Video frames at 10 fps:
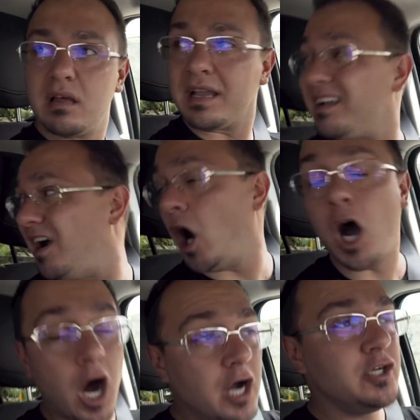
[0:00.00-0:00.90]
like
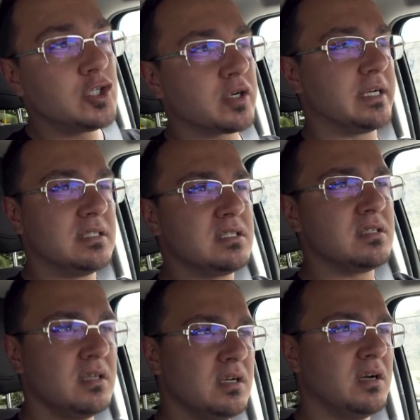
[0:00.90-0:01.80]

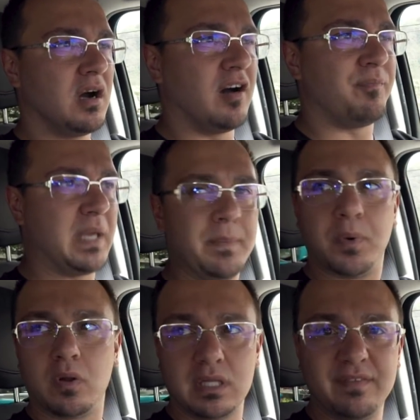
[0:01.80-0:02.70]
hundreds of
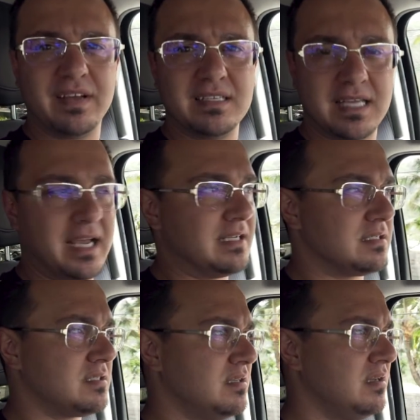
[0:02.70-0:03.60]
people live in
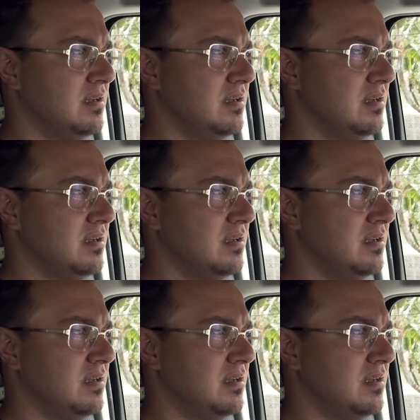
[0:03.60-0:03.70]
tents